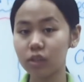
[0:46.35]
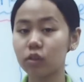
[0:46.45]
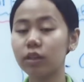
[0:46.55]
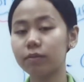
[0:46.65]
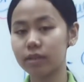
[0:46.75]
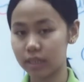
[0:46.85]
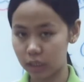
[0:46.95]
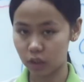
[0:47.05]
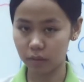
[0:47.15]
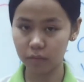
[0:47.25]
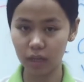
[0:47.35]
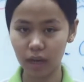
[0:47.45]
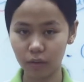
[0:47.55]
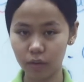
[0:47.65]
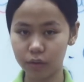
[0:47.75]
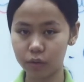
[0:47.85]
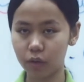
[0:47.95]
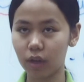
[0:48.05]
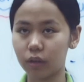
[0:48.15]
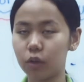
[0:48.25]
So in the first session, we are going to
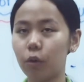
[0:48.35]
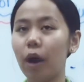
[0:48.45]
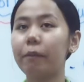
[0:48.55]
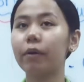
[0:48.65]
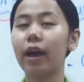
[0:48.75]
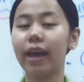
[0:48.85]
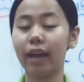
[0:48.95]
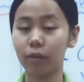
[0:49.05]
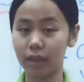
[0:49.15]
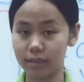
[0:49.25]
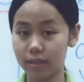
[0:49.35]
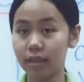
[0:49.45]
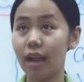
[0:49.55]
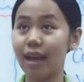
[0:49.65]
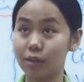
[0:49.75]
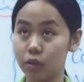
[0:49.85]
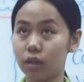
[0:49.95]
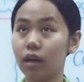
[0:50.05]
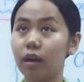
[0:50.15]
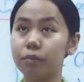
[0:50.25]
continue our hangout lesson as
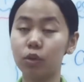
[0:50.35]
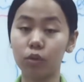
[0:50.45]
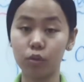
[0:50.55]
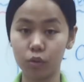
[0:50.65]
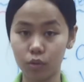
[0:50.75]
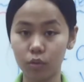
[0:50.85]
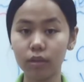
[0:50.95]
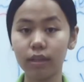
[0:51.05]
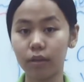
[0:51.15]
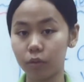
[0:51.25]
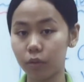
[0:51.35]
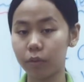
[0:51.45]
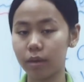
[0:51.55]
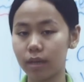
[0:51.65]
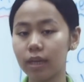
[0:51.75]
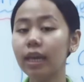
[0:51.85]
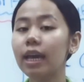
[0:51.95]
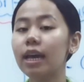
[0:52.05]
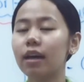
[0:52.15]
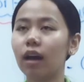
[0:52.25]
usual, that you know already,
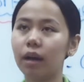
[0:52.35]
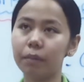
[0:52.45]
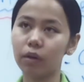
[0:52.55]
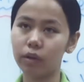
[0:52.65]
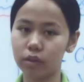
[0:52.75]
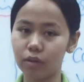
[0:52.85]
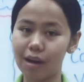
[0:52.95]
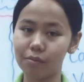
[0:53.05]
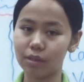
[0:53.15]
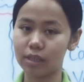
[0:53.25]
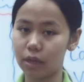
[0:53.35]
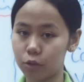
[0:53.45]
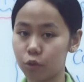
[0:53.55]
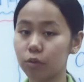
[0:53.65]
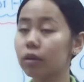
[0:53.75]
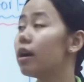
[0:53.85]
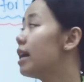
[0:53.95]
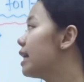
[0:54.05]
according to our schedule.